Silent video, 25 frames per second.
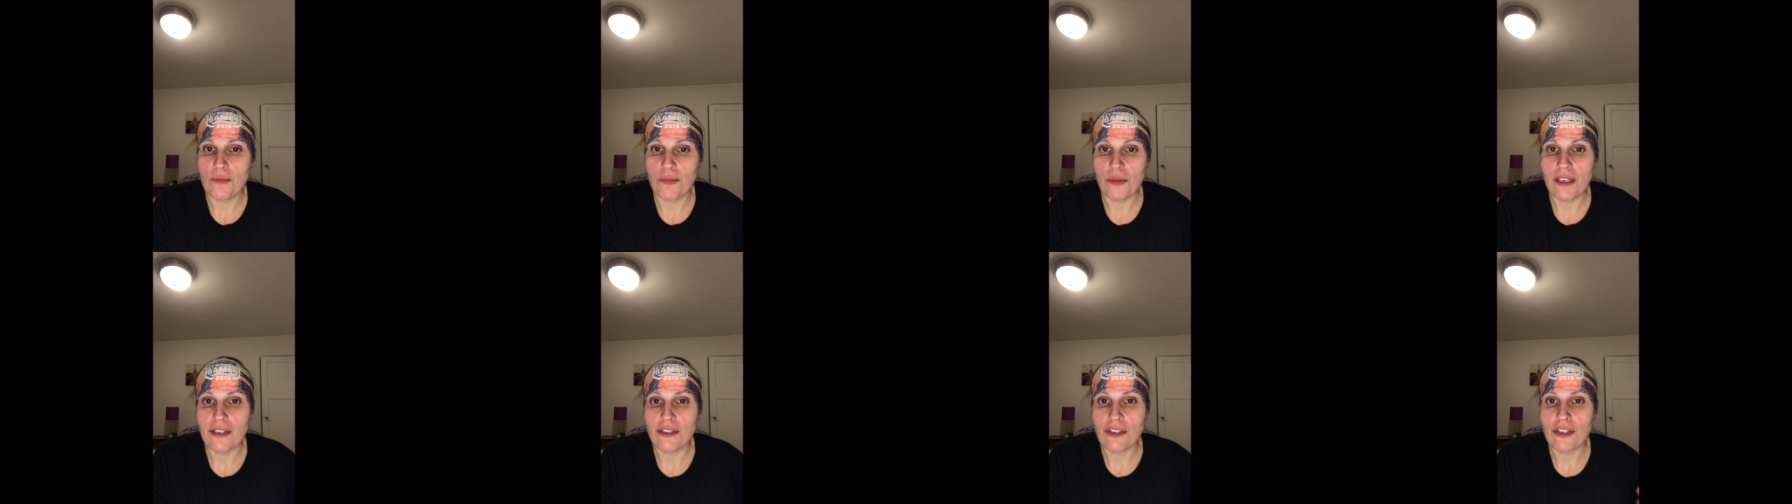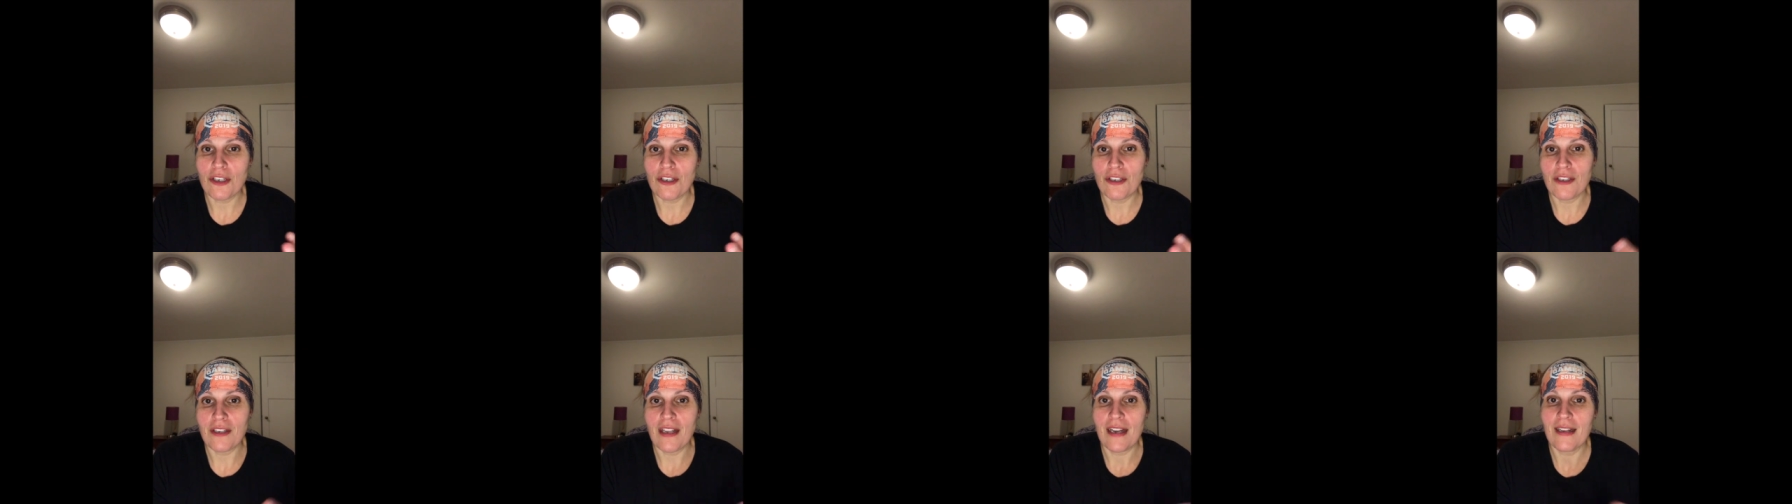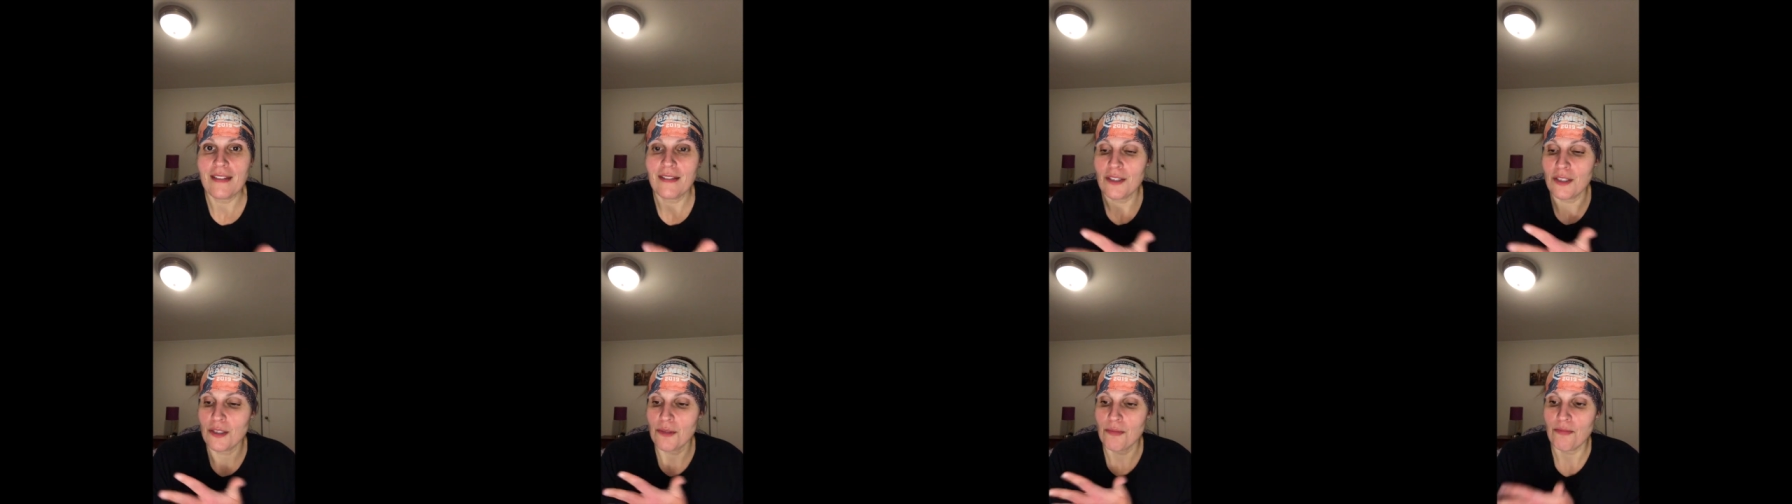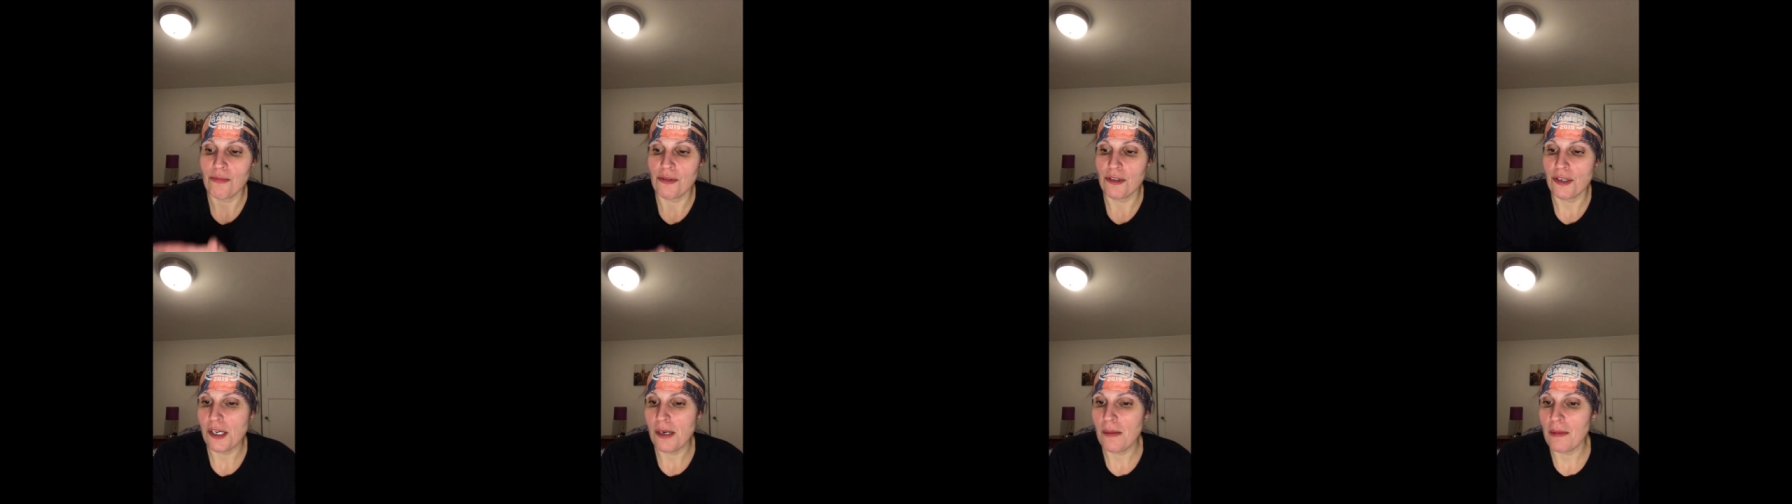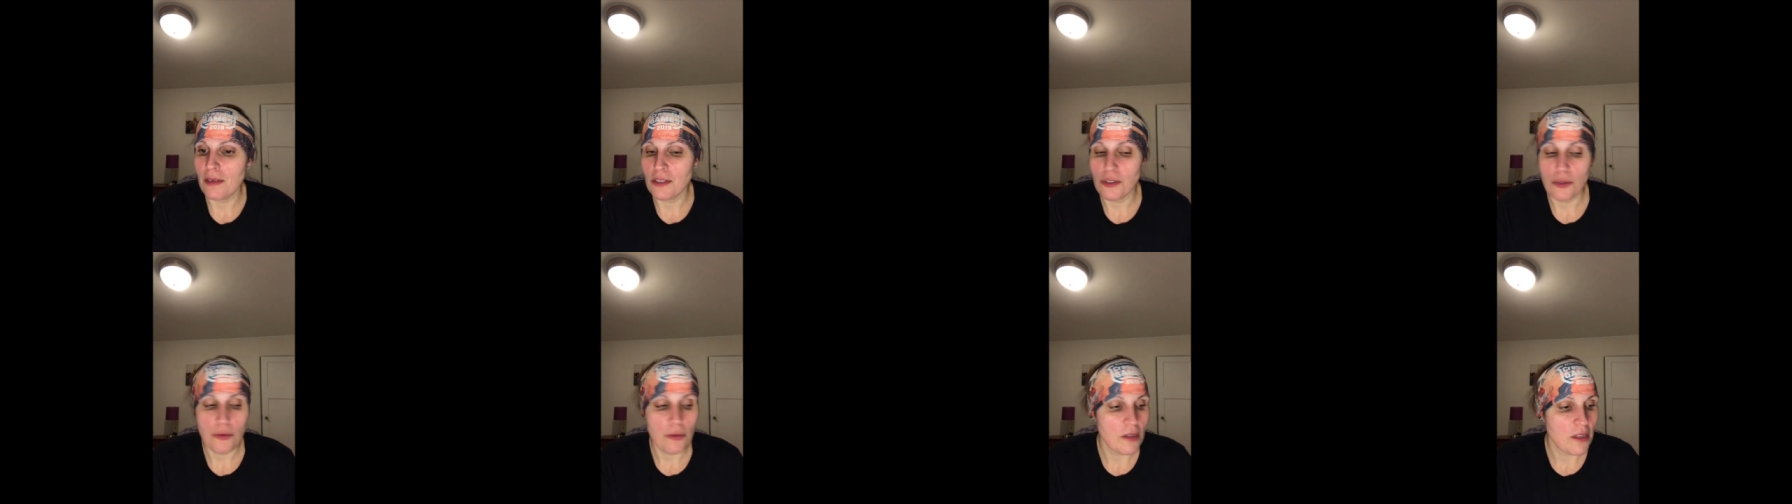and pleasure that's pretty
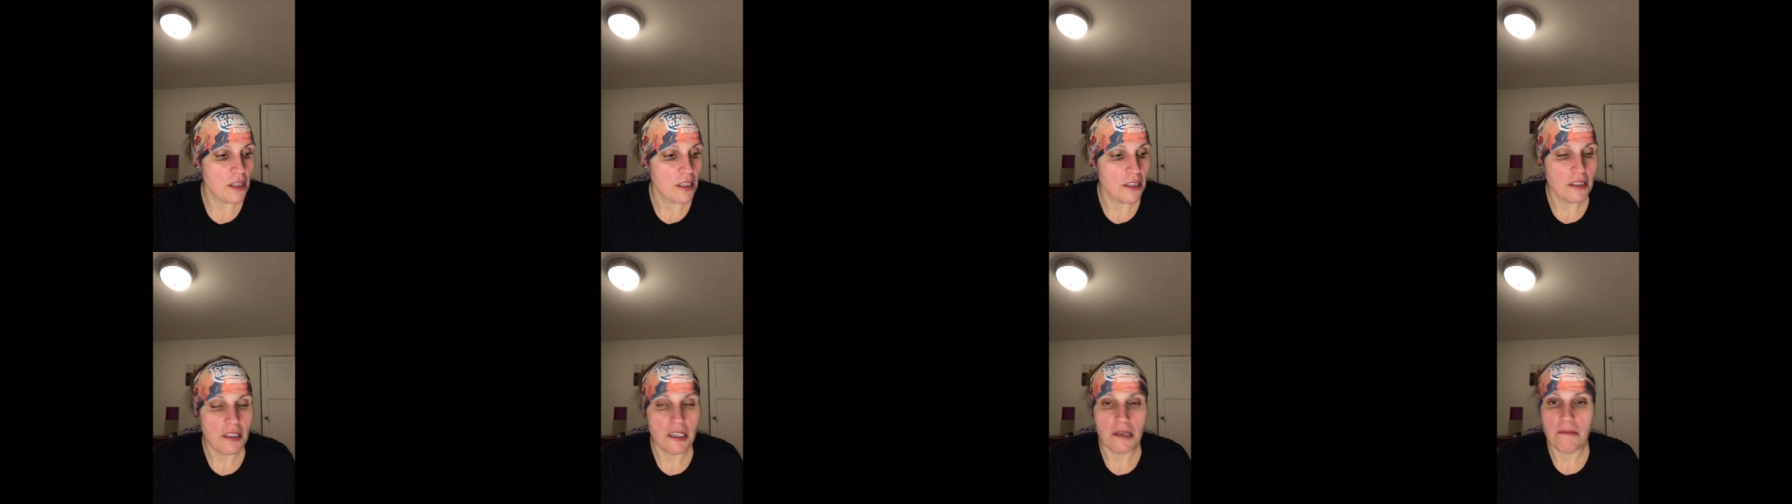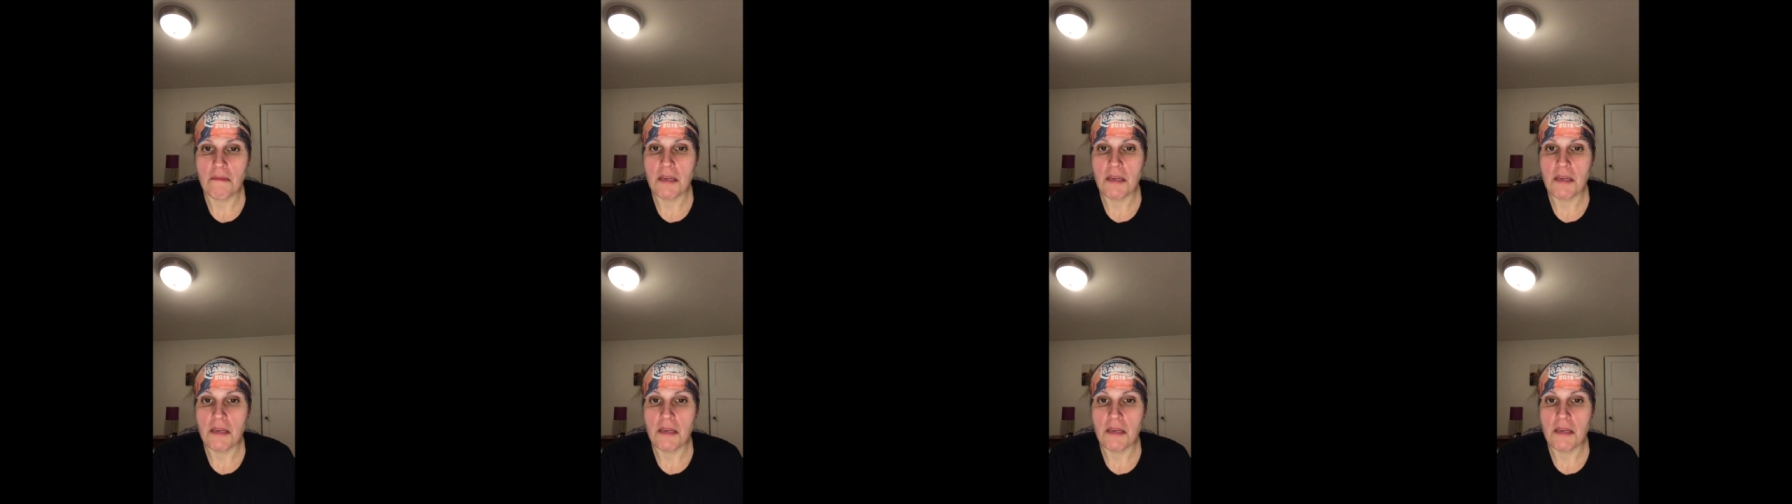much what this